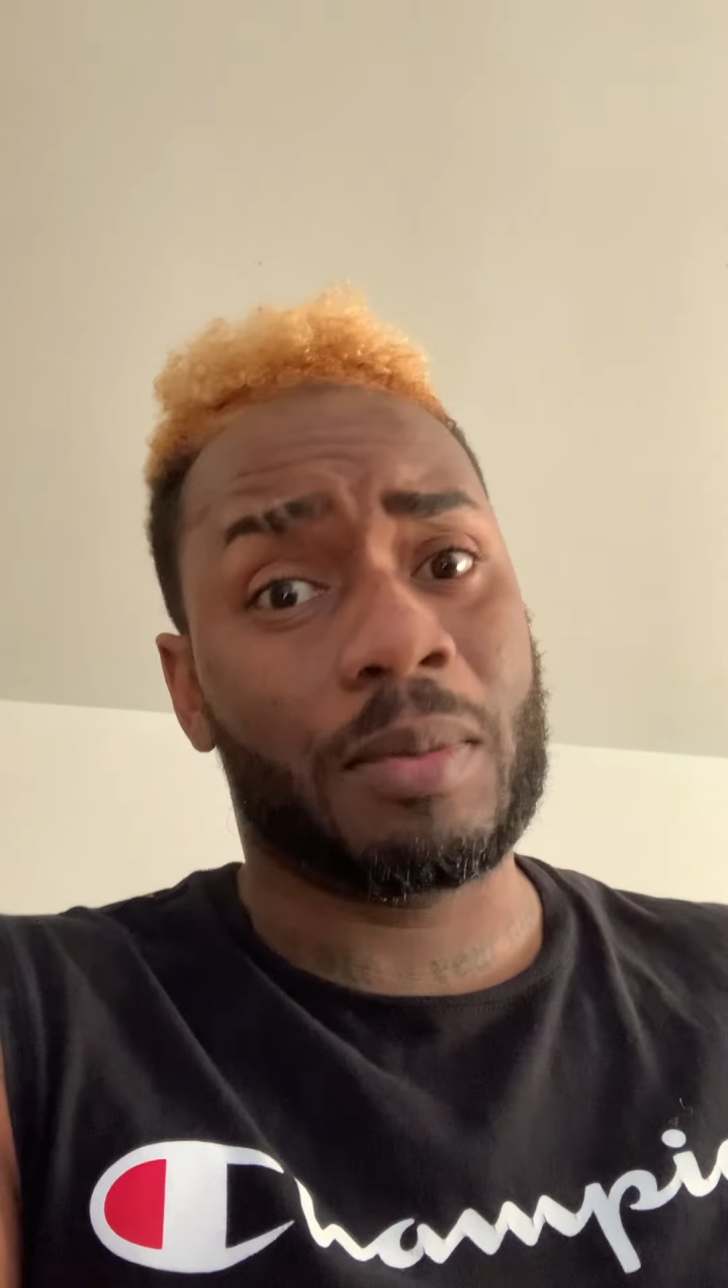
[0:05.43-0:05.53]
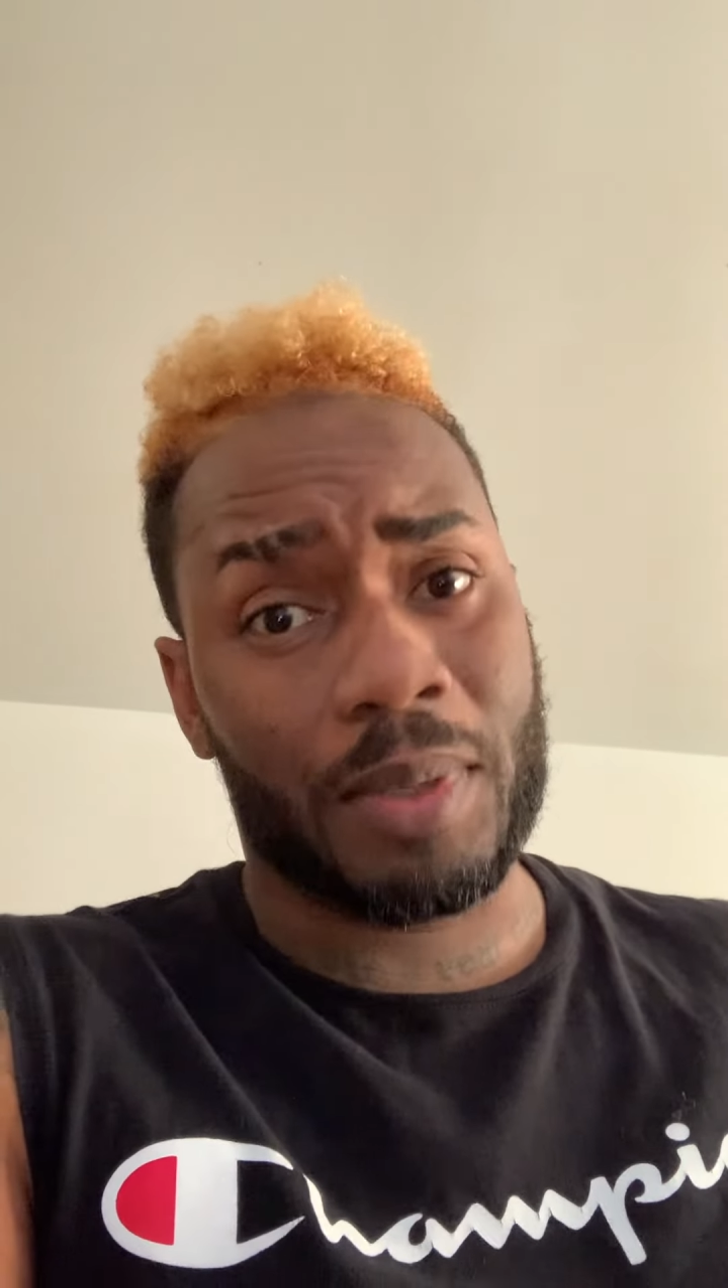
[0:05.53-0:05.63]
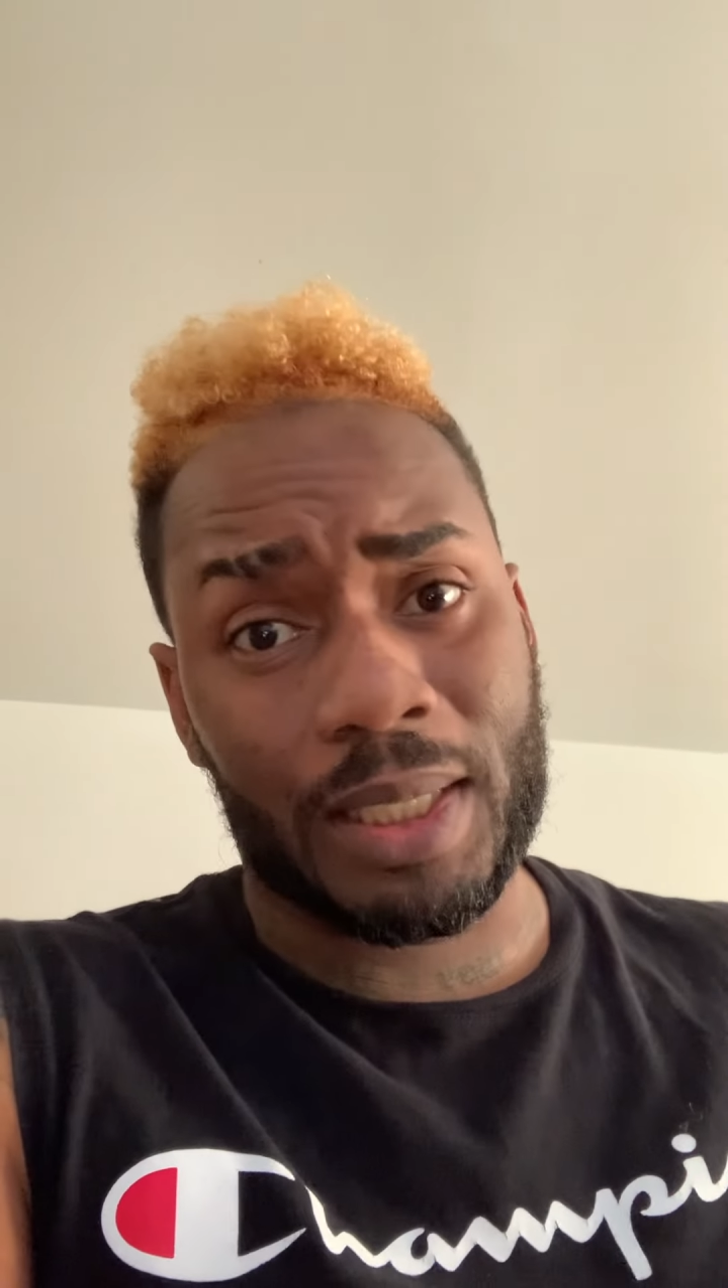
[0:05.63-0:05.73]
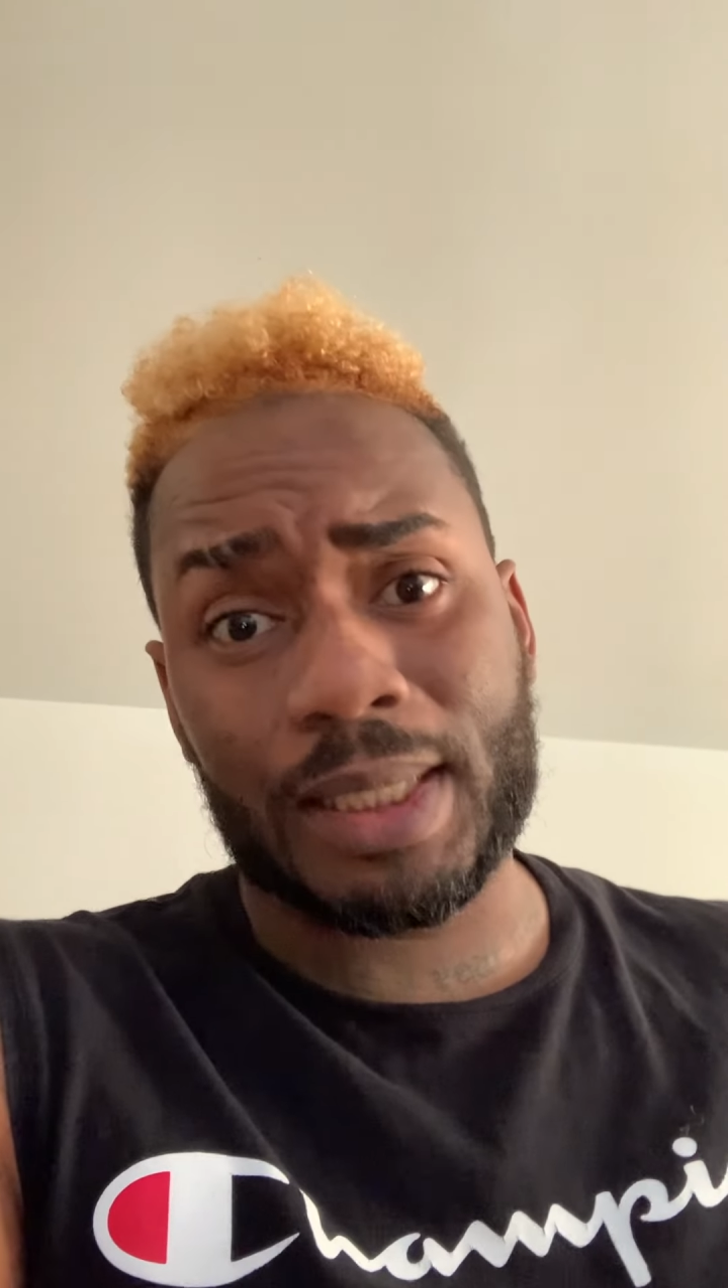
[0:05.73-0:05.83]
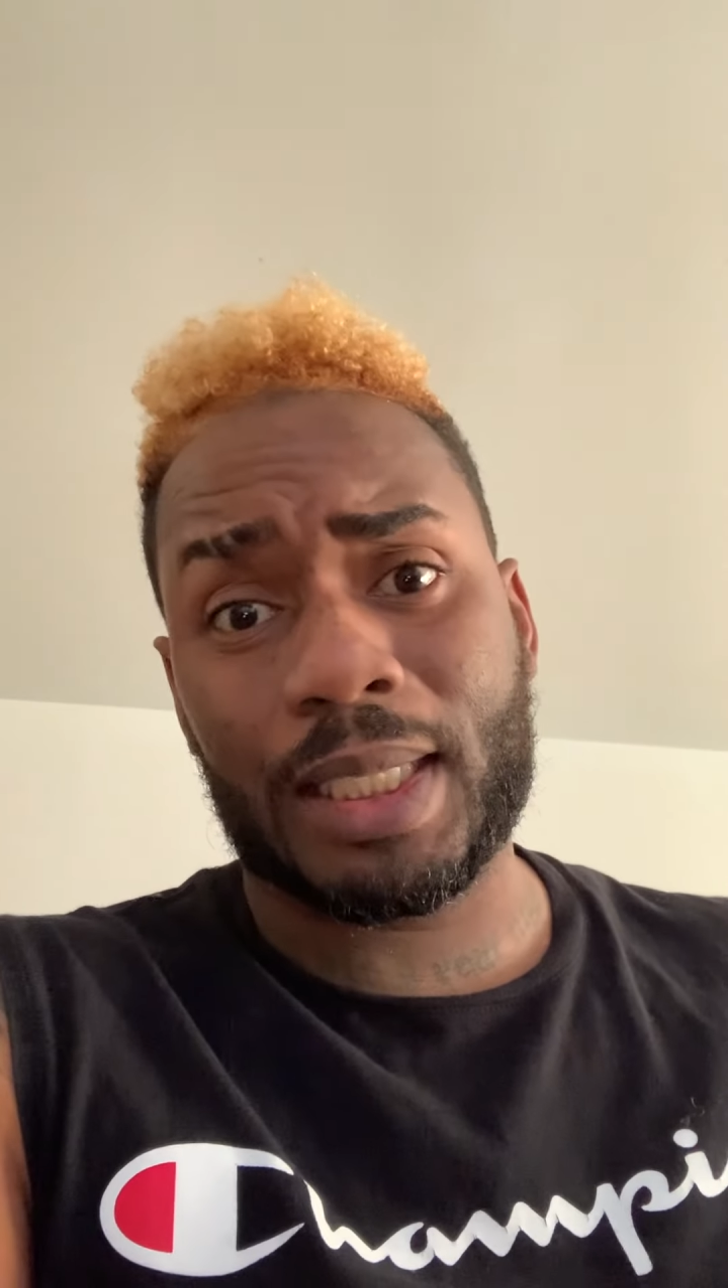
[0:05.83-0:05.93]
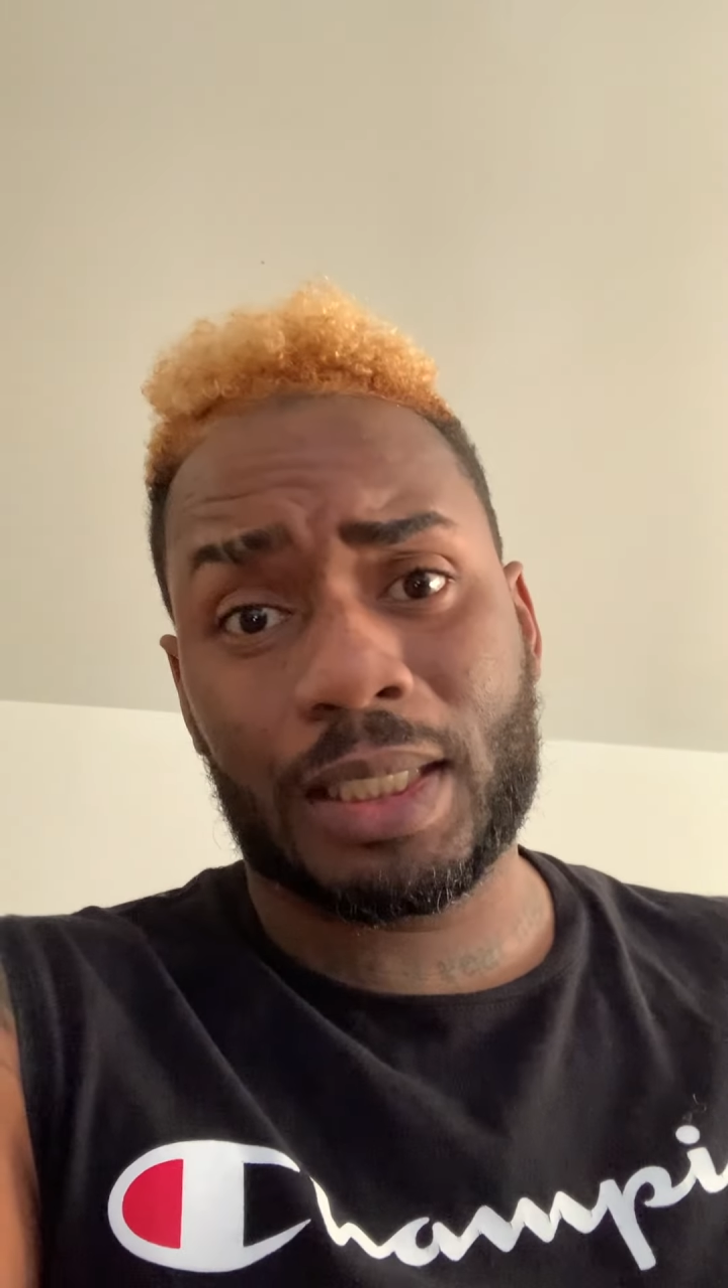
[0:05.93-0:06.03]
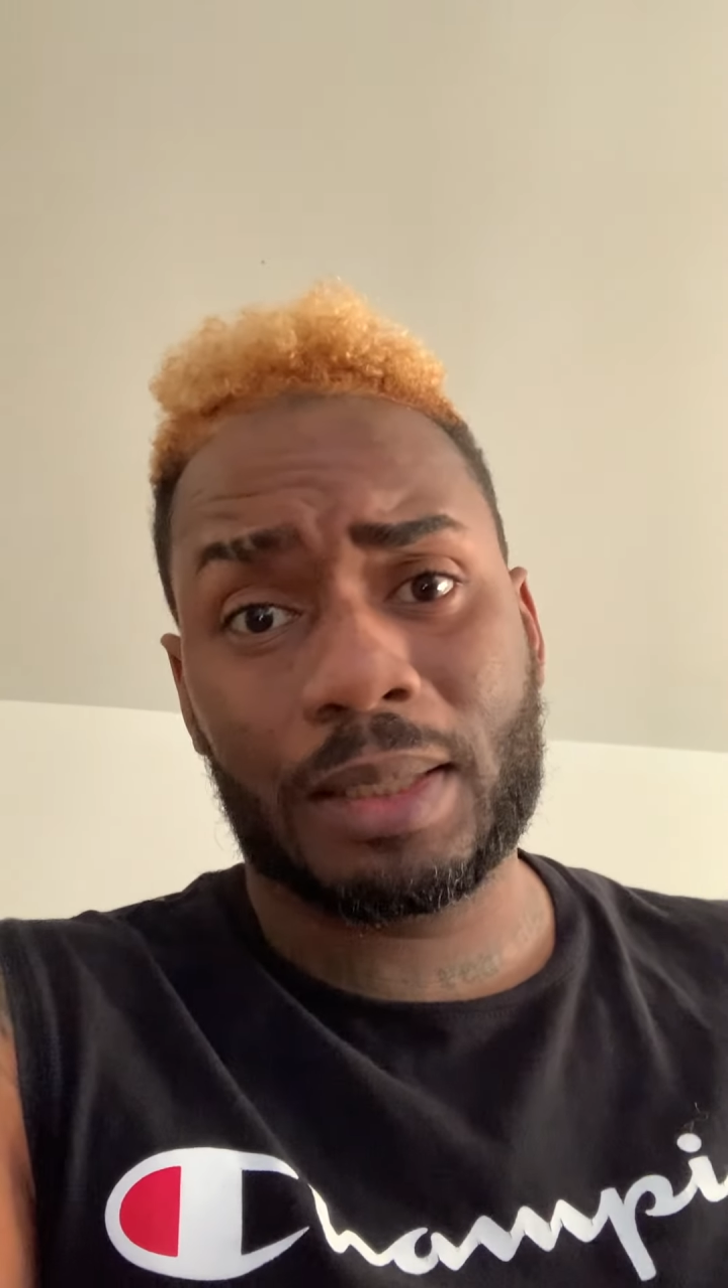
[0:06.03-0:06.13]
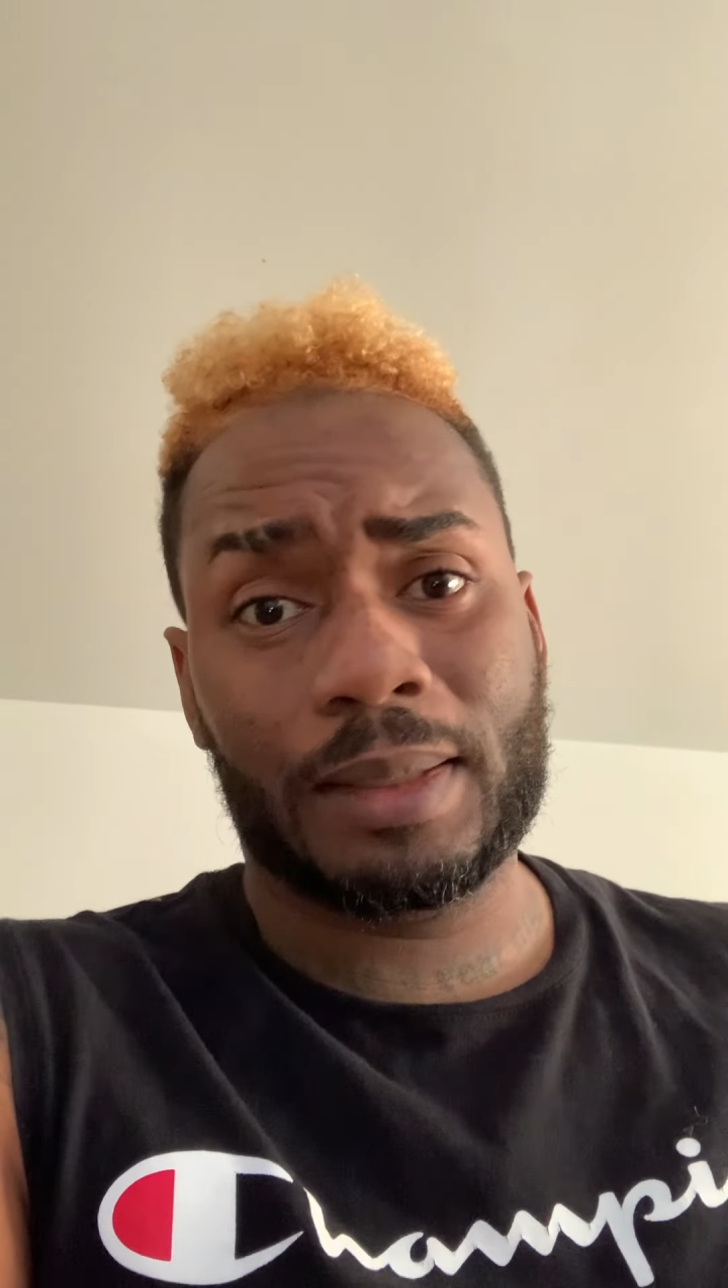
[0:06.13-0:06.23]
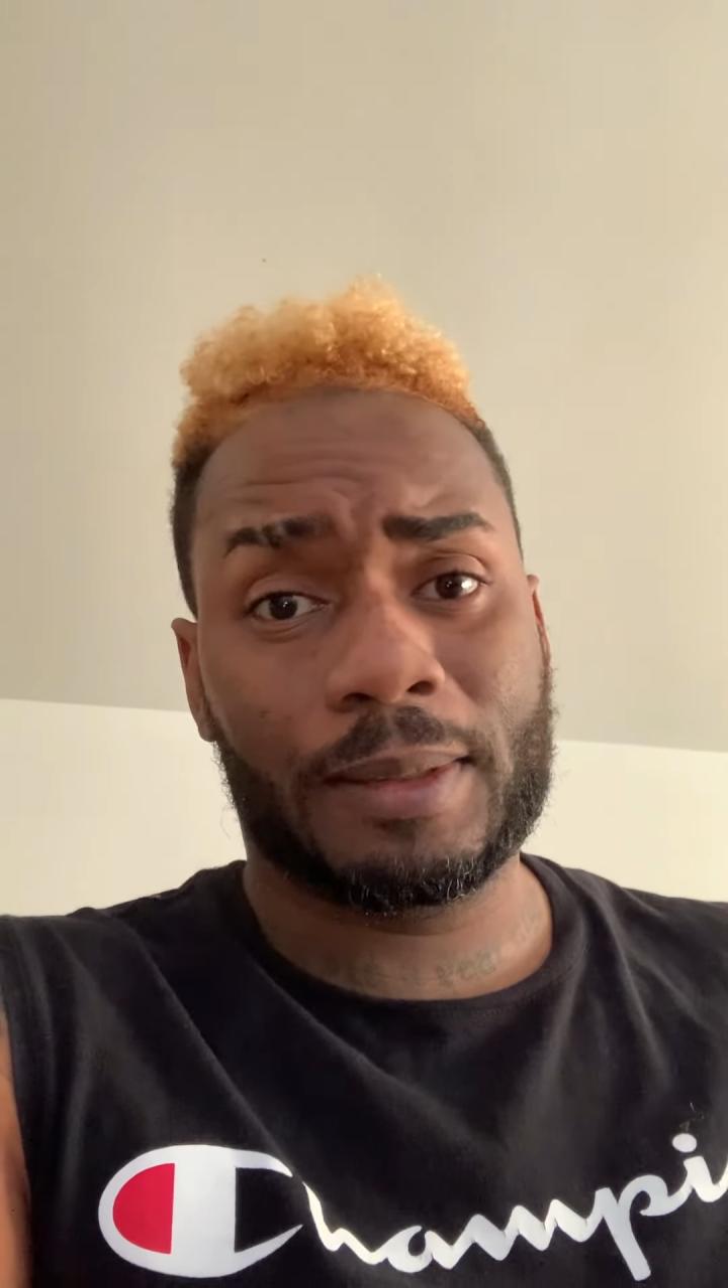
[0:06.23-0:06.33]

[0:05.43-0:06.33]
PlayStation.